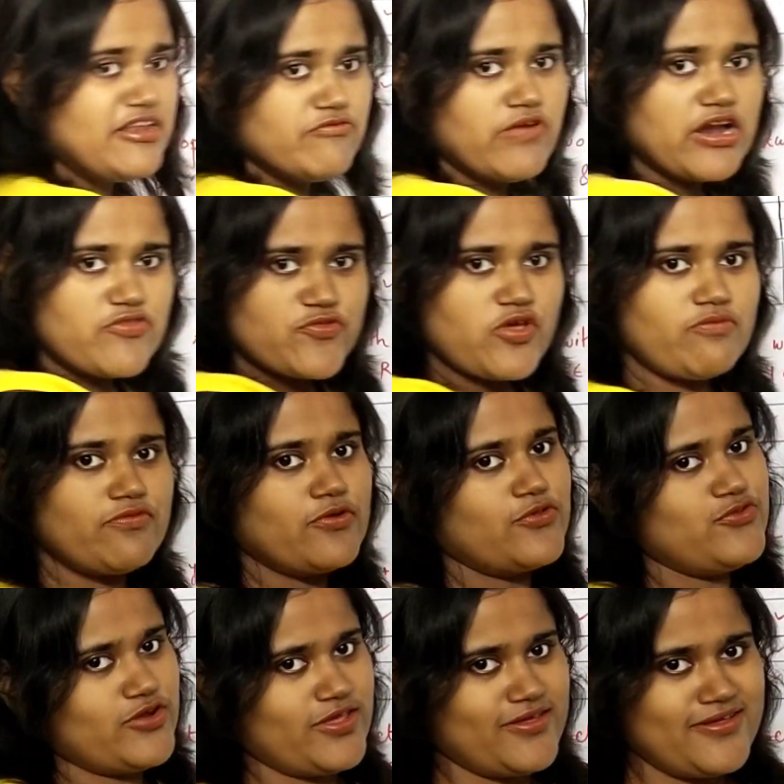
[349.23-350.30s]
inverse
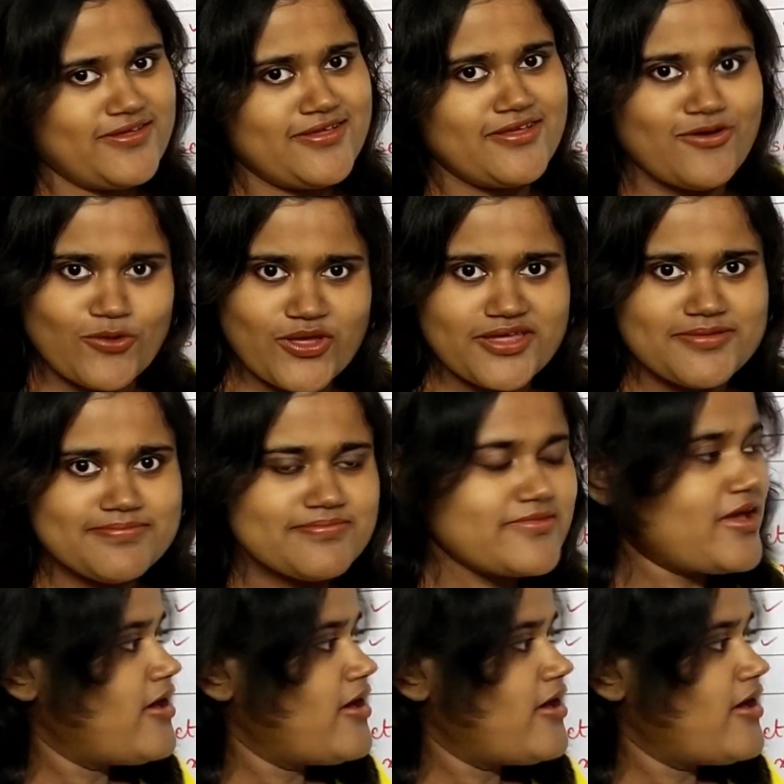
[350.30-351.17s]
of 3. Okay.